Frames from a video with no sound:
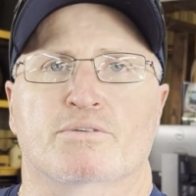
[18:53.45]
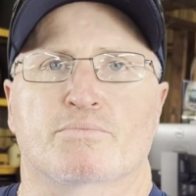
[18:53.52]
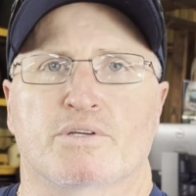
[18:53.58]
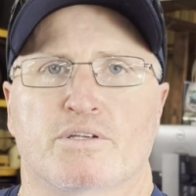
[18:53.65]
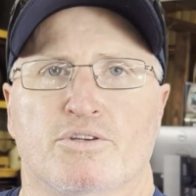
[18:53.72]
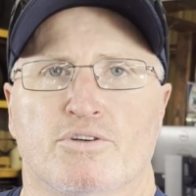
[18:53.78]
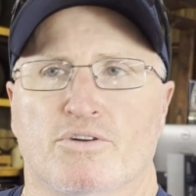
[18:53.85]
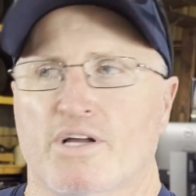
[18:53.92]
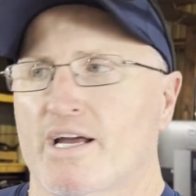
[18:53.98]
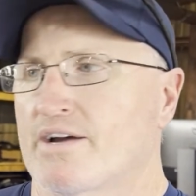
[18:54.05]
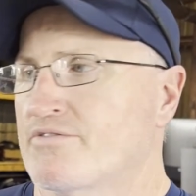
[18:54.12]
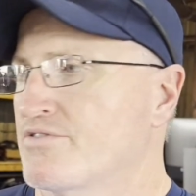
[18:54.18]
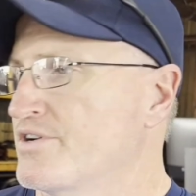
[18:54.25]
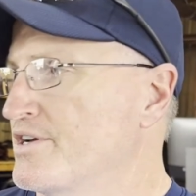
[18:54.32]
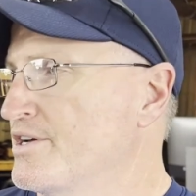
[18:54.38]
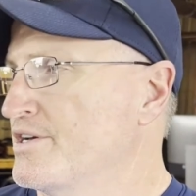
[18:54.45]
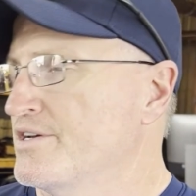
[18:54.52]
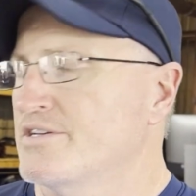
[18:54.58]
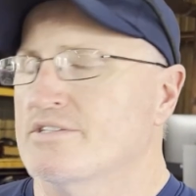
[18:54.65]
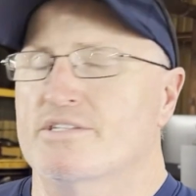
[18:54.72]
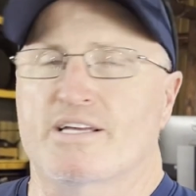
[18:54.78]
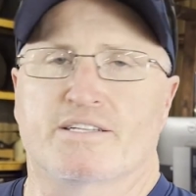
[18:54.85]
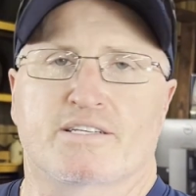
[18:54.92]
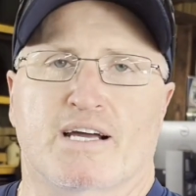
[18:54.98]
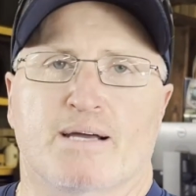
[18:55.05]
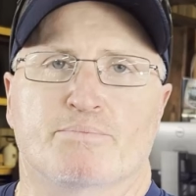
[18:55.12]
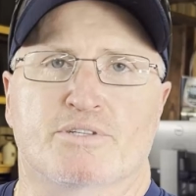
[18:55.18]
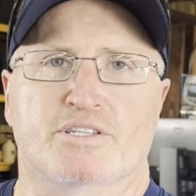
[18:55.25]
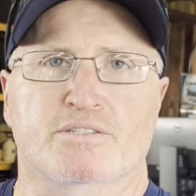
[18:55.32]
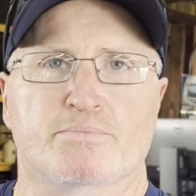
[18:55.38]
I mean, you'll have 10
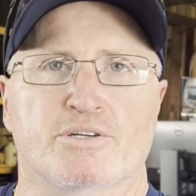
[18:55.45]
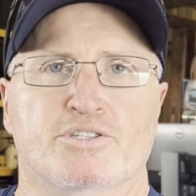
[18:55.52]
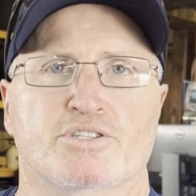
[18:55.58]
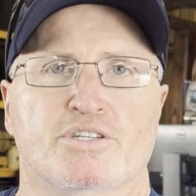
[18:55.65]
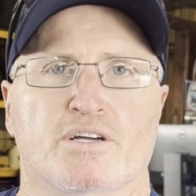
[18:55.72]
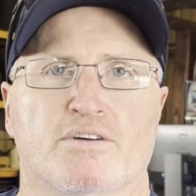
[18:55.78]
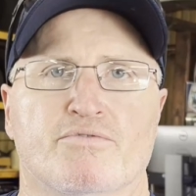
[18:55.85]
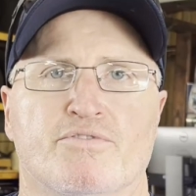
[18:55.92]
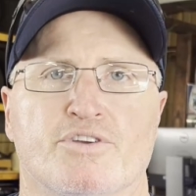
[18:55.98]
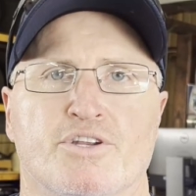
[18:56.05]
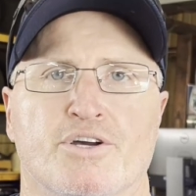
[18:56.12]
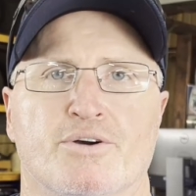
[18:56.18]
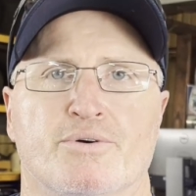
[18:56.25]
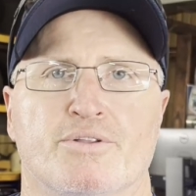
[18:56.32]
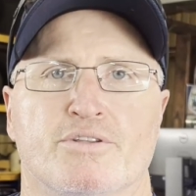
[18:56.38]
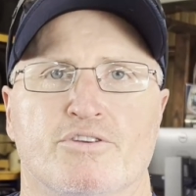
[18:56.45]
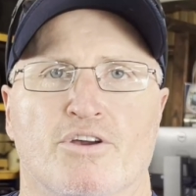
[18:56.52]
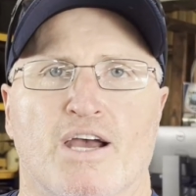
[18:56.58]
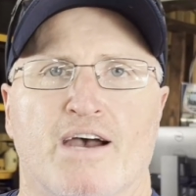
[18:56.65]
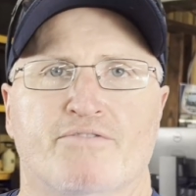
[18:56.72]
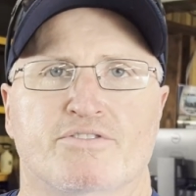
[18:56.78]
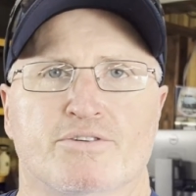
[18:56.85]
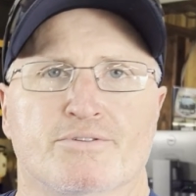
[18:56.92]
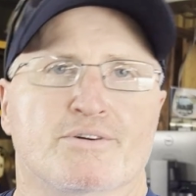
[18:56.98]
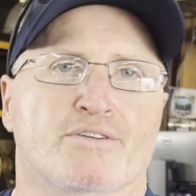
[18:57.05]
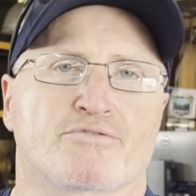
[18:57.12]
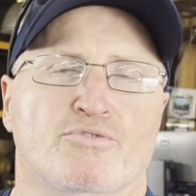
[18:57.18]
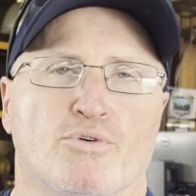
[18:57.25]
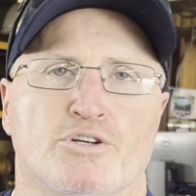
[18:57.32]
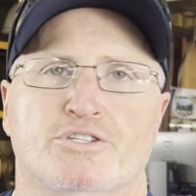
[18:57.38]
times as much stuff, and you have to,
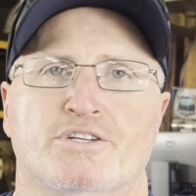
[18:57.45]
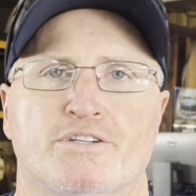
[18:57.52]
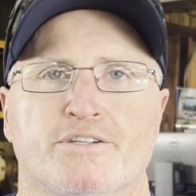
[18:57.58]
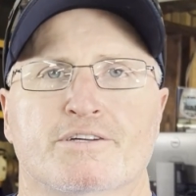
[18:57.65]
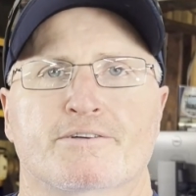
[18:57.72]
unfortunately.